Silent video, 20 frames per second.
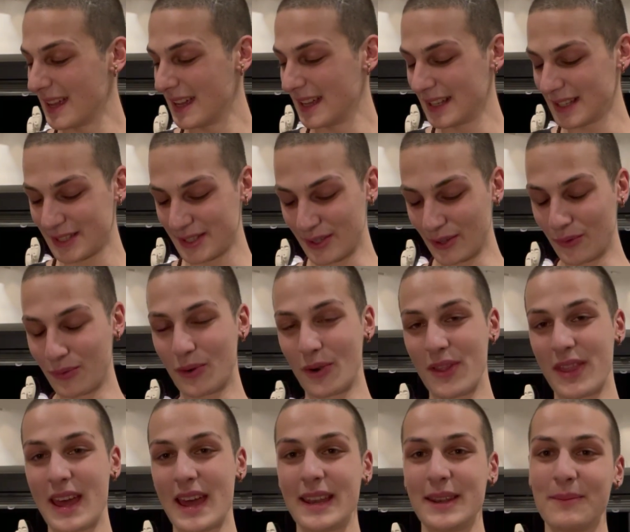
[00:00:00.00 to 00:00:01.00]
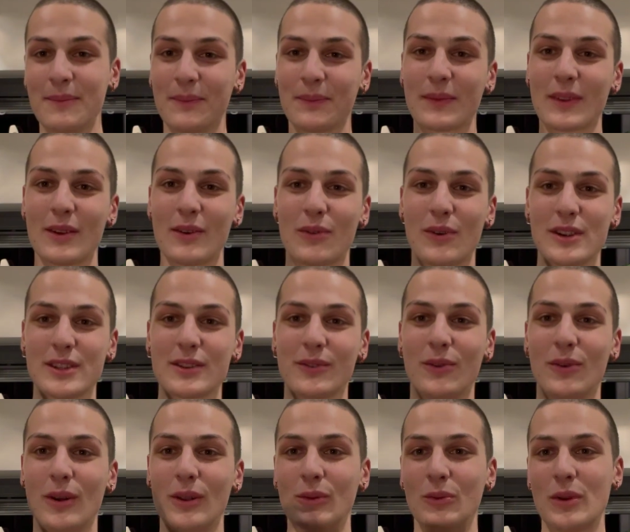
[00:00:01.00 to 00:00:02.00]
So for that, first of
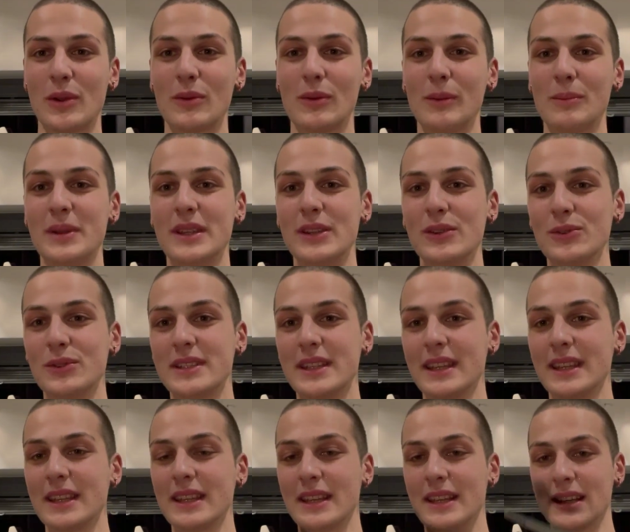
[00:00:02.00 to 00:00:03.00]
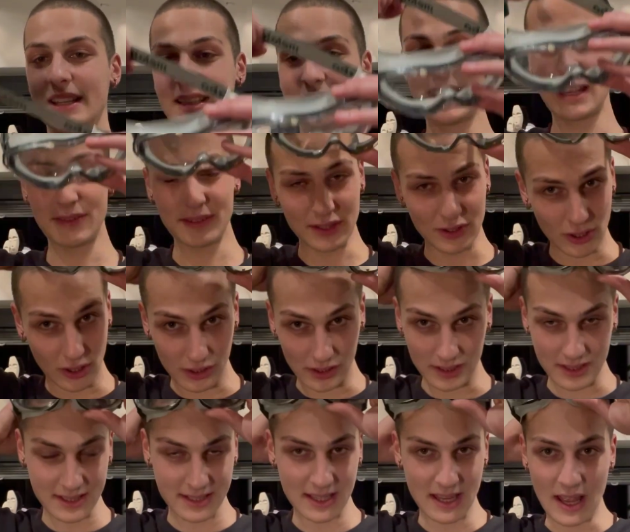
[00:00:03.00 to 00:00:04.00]
all, we will be using safety
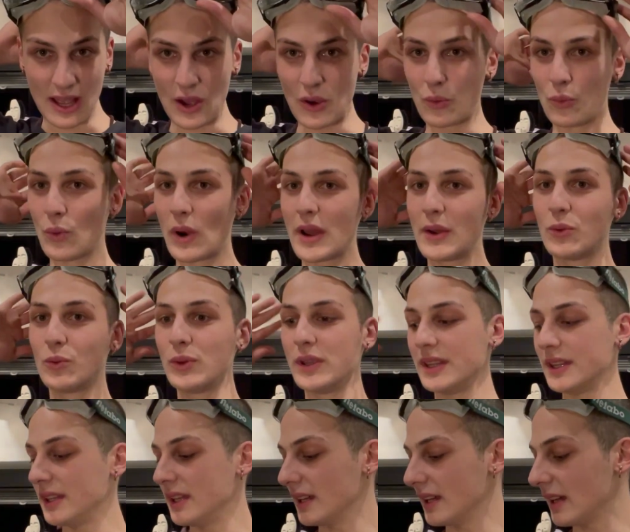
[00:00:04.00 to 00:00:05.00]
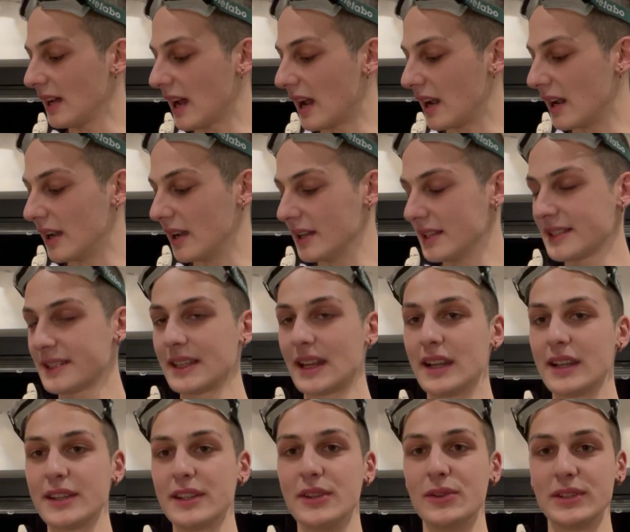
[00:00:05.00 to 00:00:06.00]
goggles when we
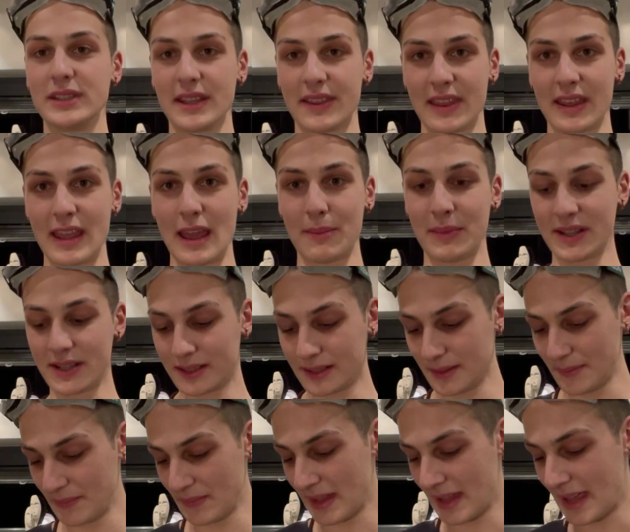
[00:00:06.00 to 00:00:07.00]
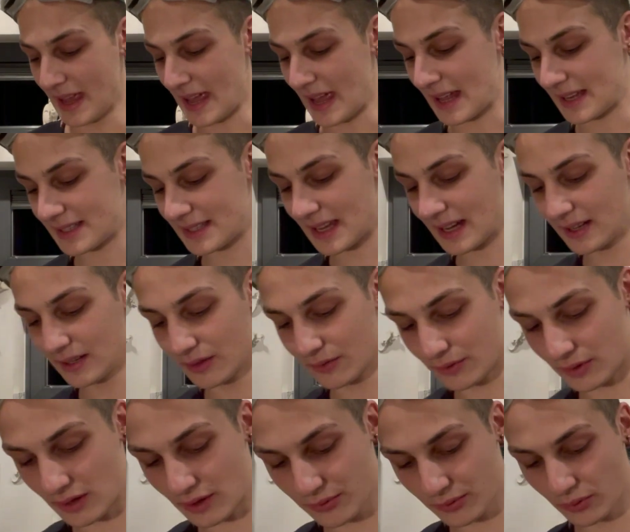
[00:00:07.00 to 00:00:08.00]
start using the chemical, and second of
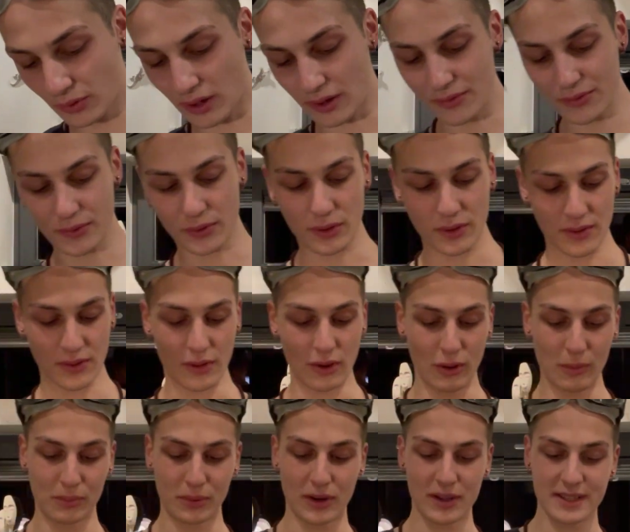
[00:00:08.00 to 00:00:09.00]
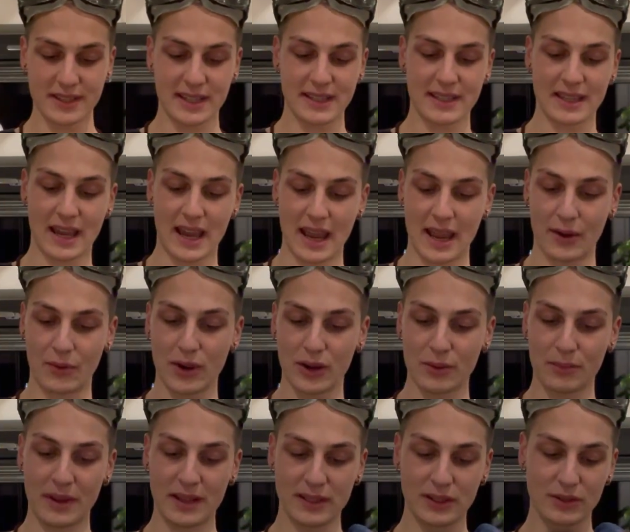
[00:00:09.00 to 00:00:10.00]
all, throughout the whole process I
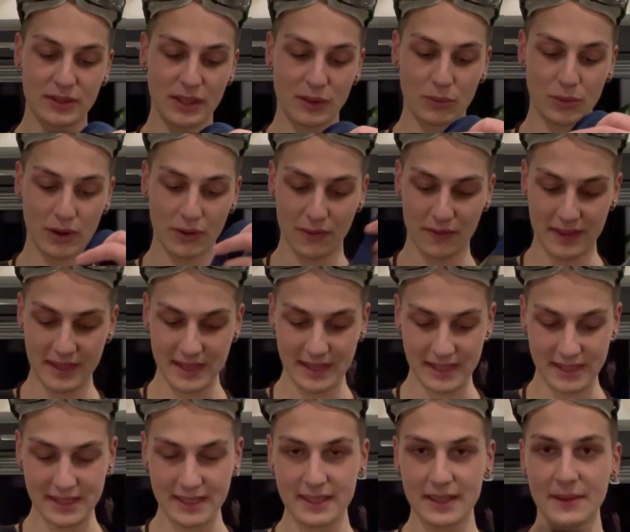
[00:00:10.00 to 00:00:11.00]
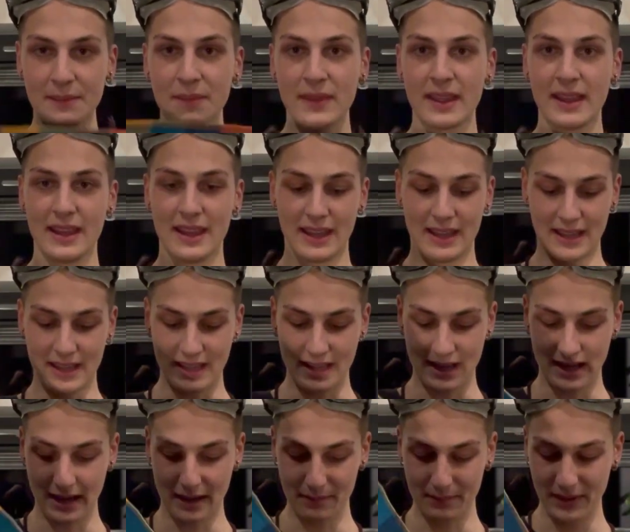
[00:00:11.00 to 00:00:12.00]
recommend using one of these
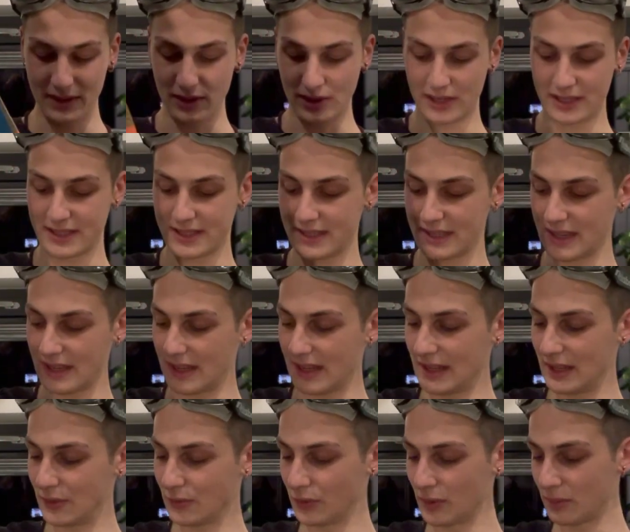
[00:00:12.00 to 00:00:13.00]
because it will